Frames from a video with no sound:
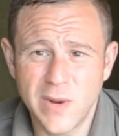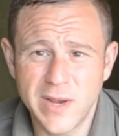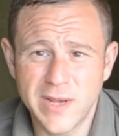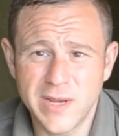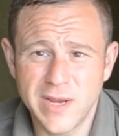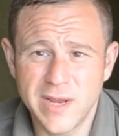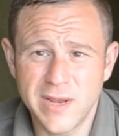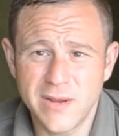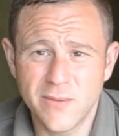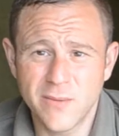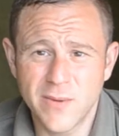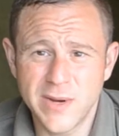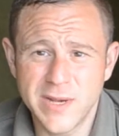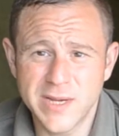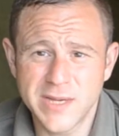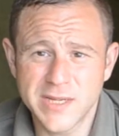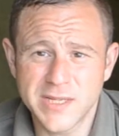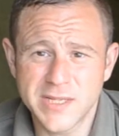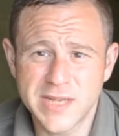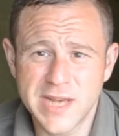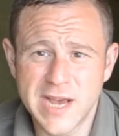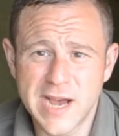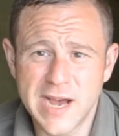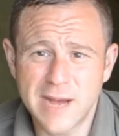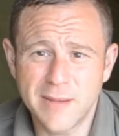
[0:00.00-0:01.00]
when you
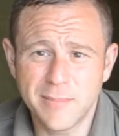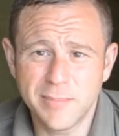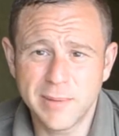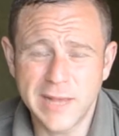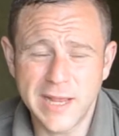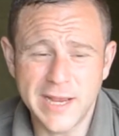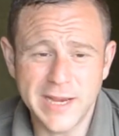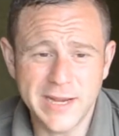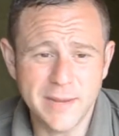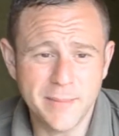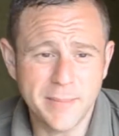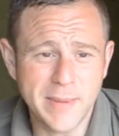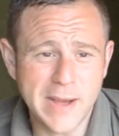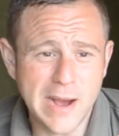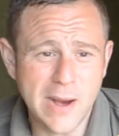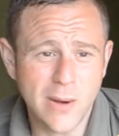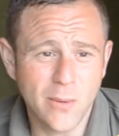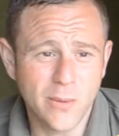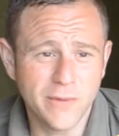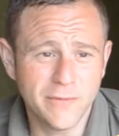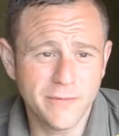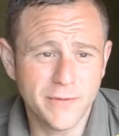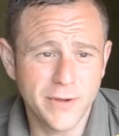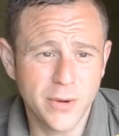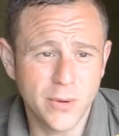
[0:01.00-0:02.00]
start playing
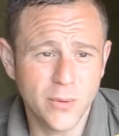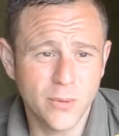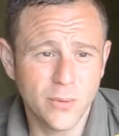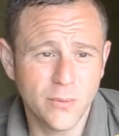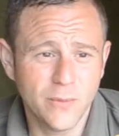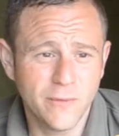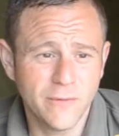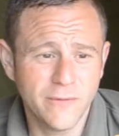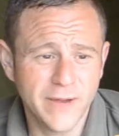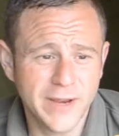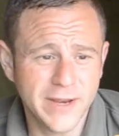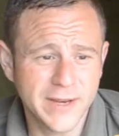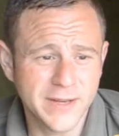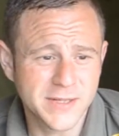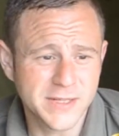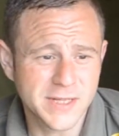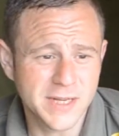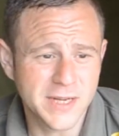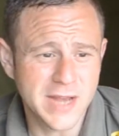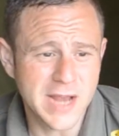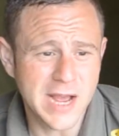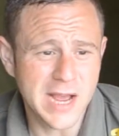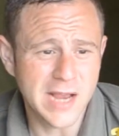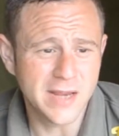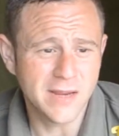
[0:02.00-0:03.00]
about with new things
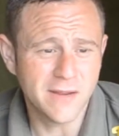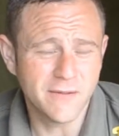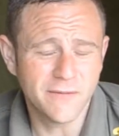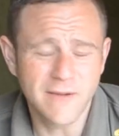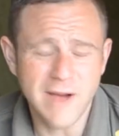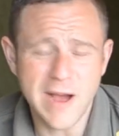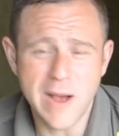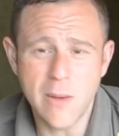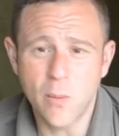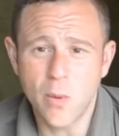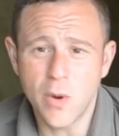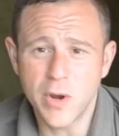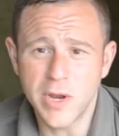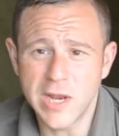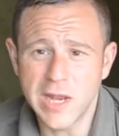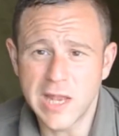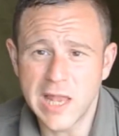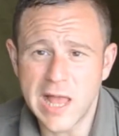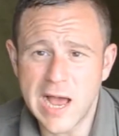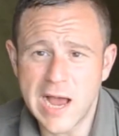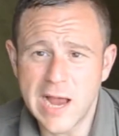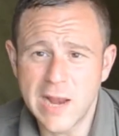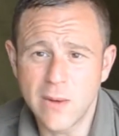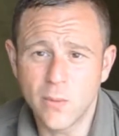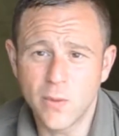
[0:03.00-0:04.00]
and that, you find what you
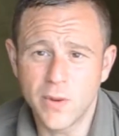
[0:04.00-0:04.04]
like,